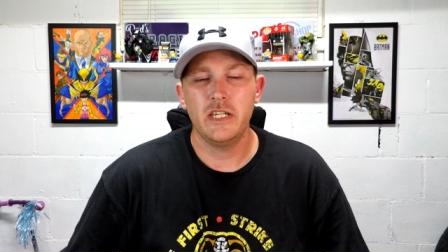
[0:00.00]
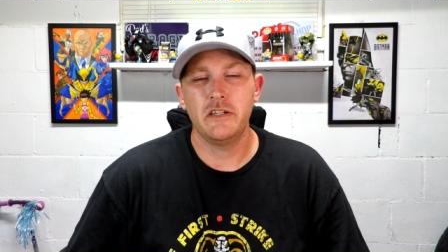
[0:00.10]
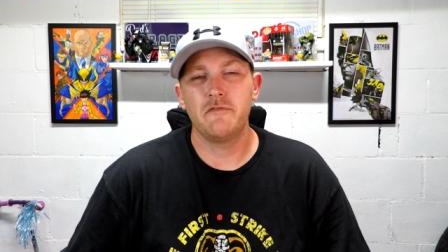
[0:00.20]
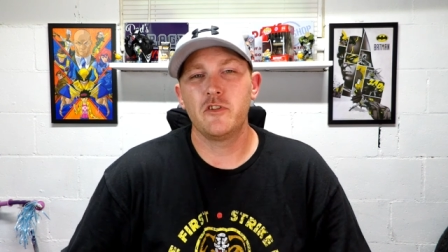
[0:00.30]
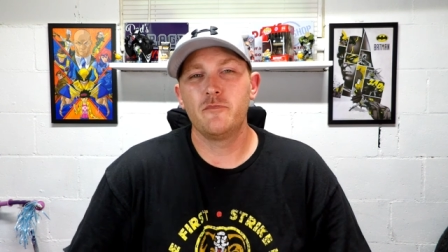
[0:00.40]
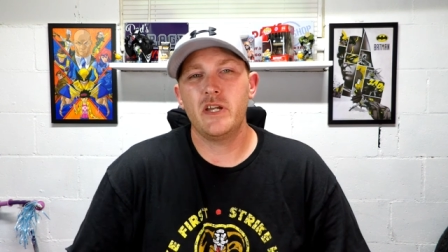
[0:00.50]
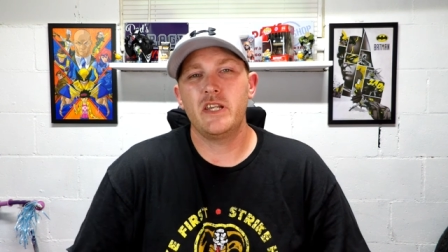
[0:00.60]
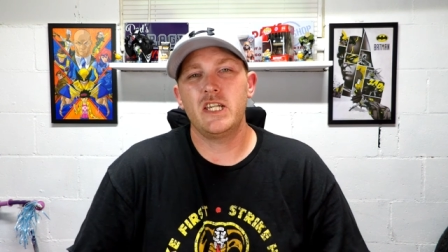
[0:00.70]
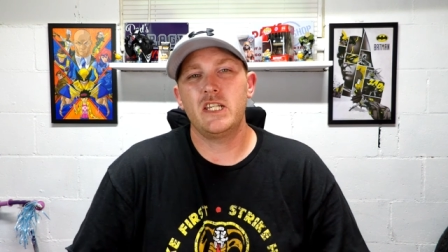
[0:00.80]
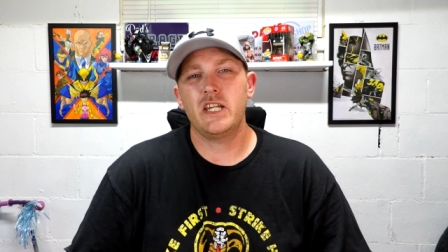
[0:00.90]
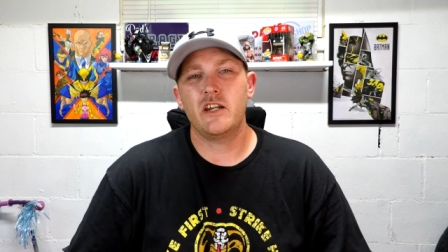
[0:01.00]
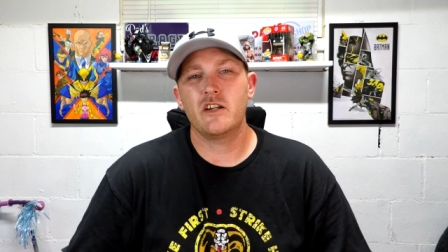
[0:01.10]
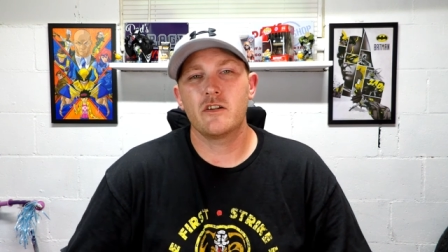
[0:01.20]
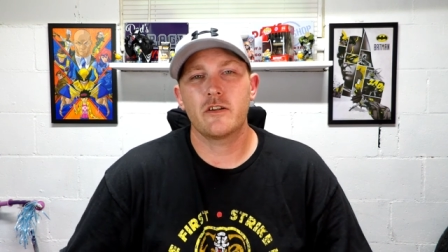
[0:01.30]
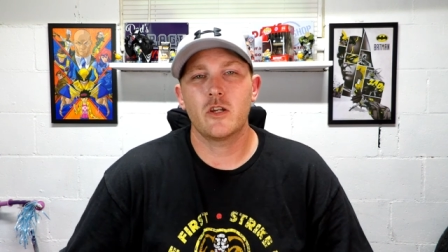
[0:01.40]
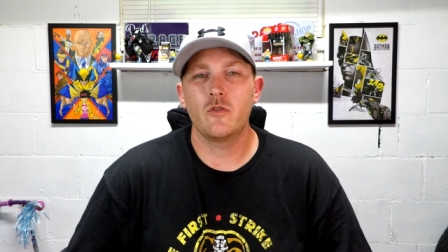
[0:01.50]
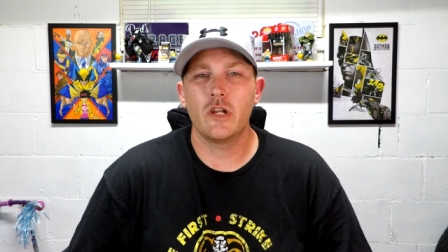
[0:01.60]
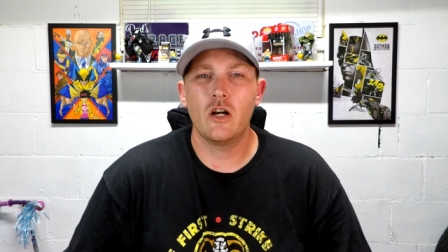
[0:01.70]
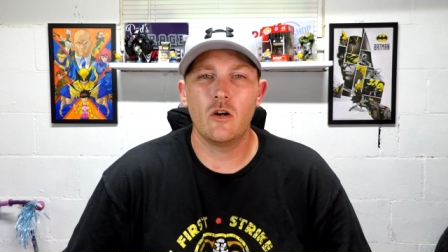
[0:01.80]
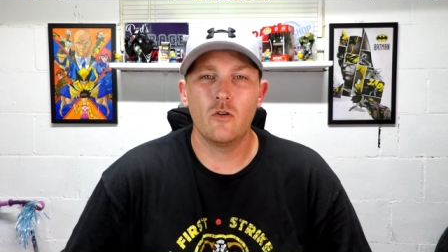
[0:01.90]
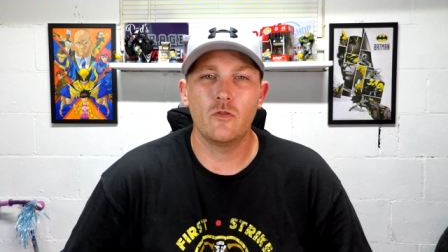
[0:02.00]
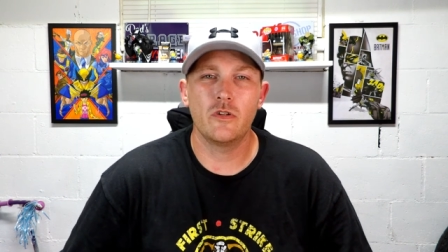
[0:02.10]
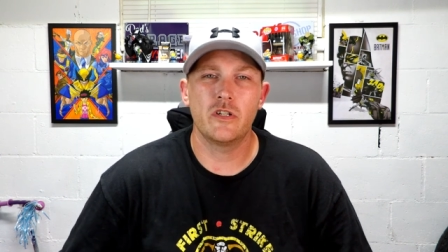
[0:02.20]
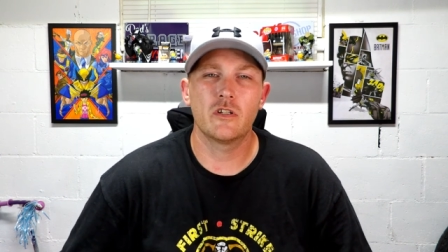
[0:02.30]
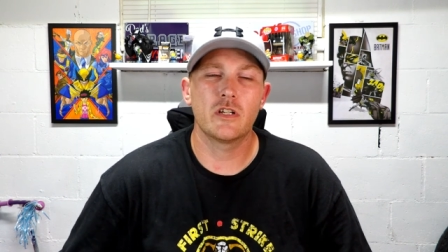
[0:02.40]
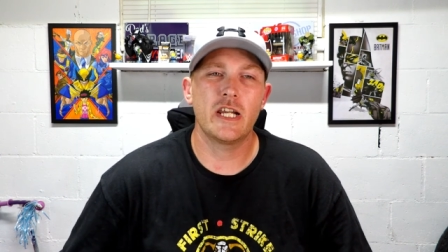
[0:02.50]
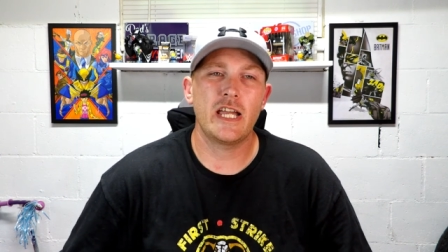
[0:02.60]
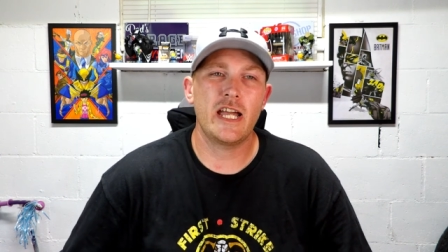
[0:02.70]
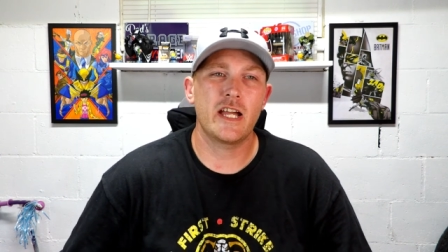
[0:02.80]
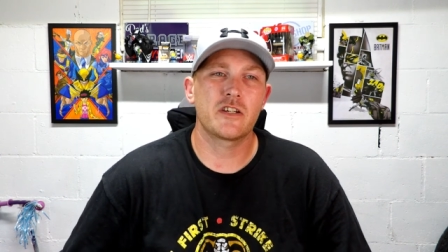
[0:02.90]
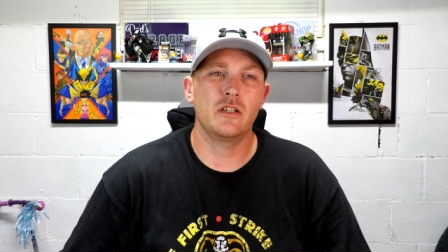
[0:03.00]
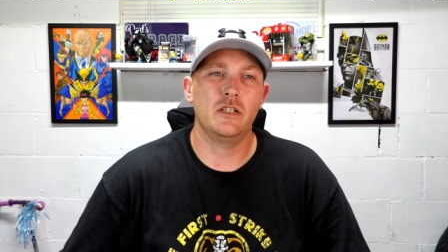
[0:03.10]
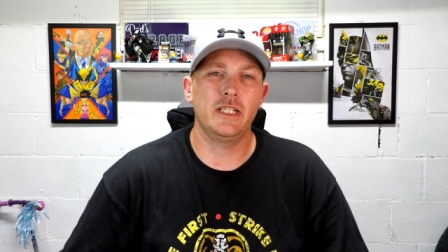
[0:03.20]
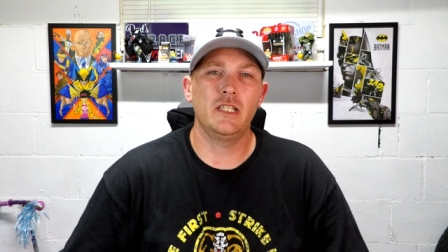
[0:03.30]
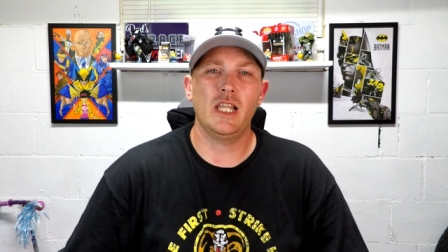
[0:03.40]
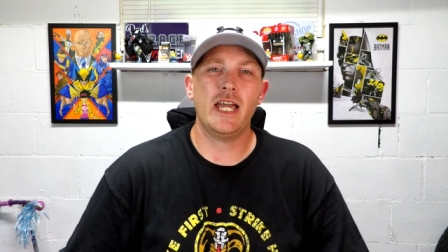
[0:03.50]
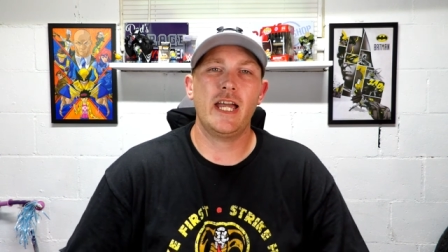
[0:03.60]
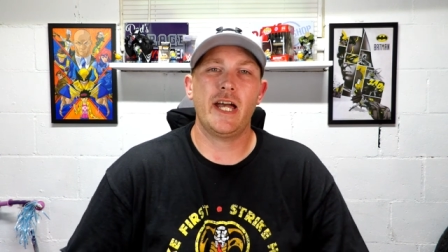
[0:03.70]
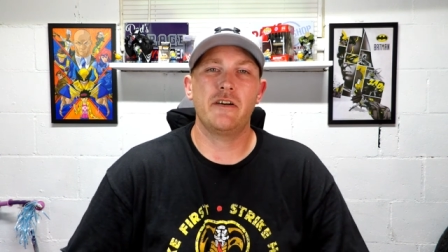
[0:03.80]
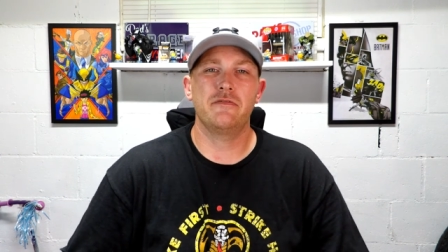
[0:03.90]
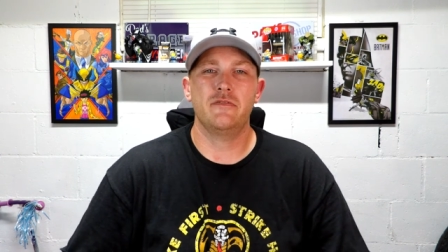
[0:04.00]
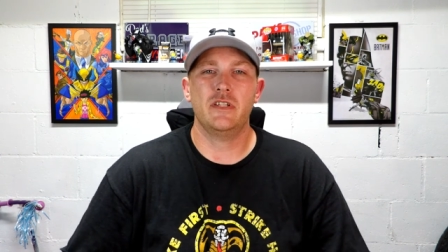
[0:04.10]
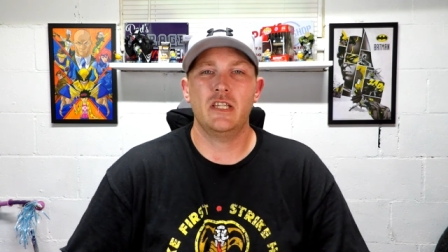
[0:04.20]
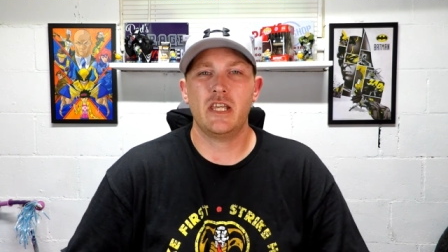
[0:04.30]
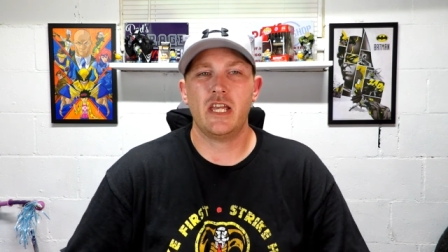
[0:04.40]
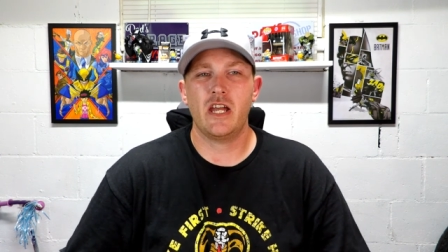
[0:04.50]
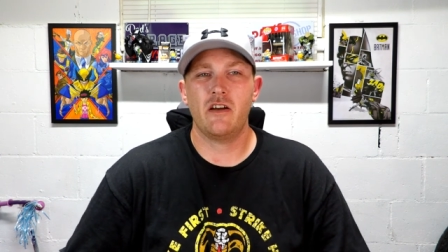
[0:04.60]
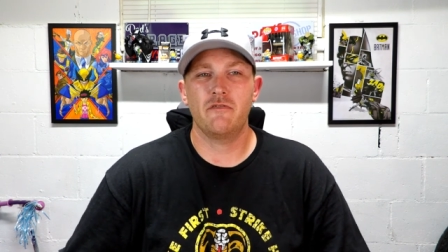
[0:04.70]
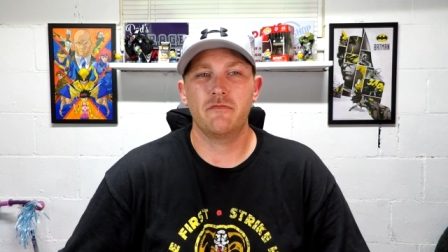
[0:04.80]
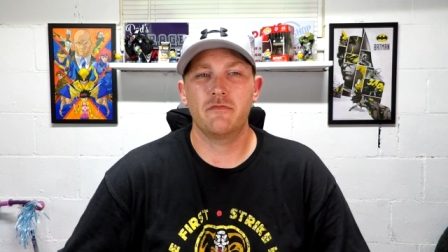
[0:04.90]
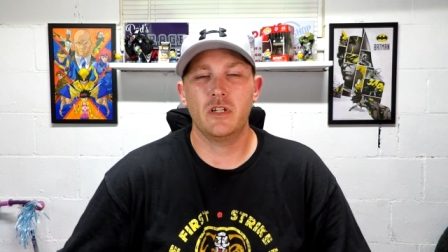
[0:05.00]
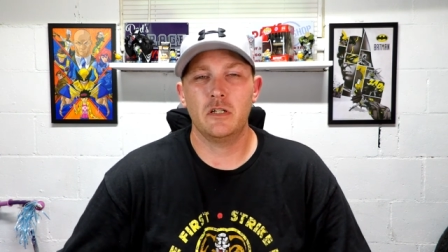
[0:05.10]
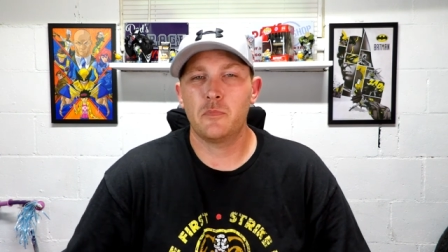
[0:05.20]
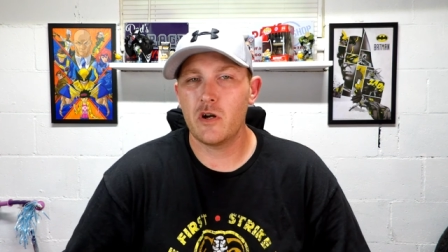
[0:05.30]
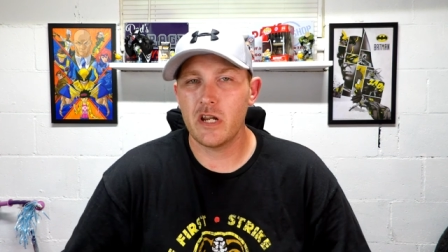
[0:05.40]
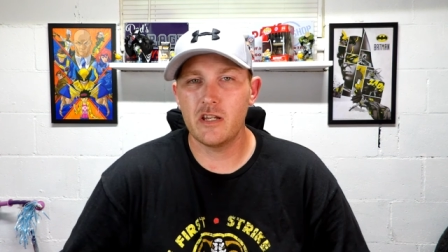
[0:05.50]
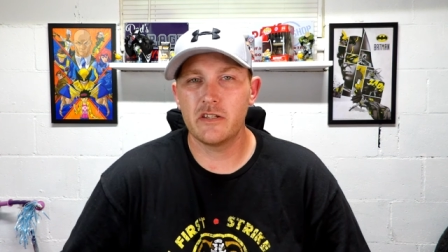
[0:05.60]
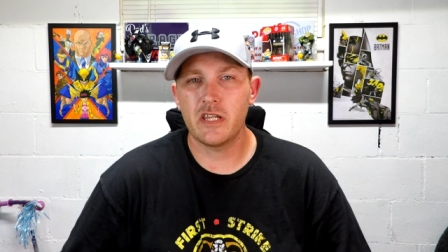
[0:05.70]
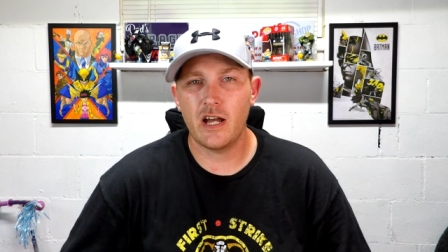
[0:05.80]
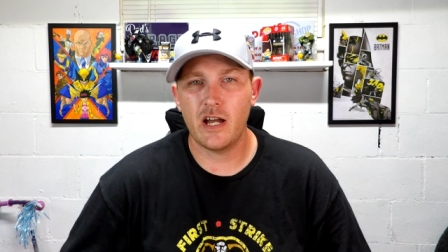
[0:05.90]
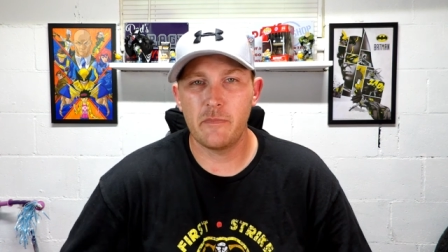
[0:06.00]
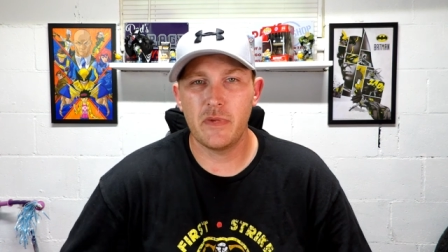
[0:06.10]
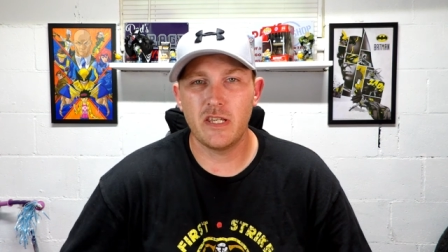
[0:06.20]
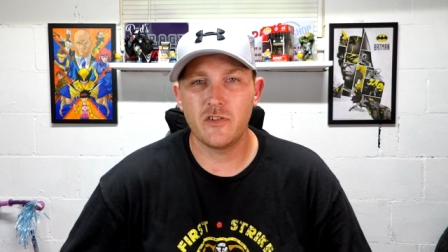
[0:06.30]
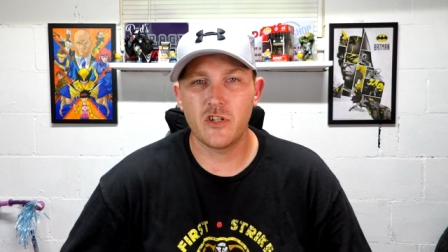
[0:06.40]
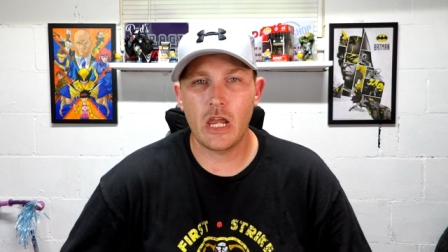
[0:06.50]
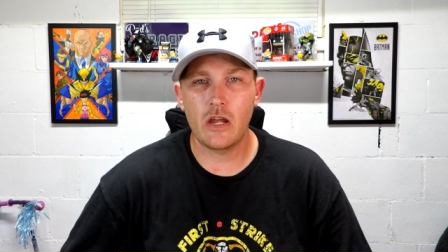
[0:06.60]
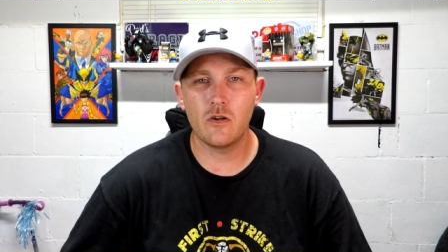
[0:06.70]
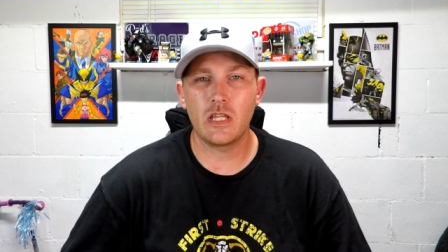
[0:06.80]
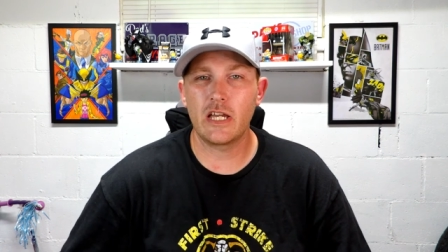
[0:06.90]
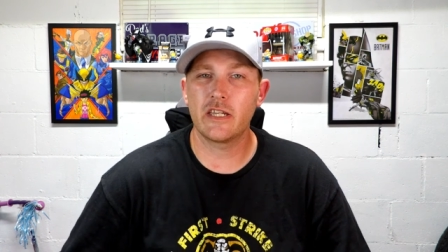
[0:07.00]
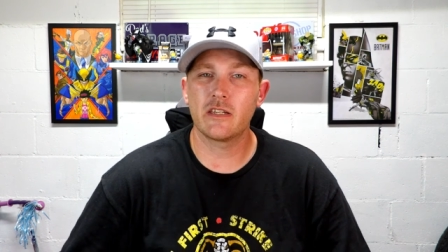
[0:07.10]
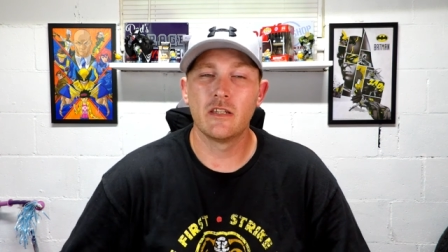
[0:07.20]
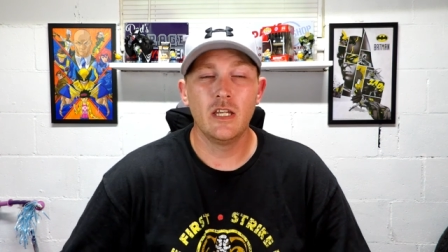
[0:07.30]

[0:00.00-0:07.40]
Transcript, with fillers: if you've been in there, you know you're going to actually laugh and have a pretty good time in jail. Like,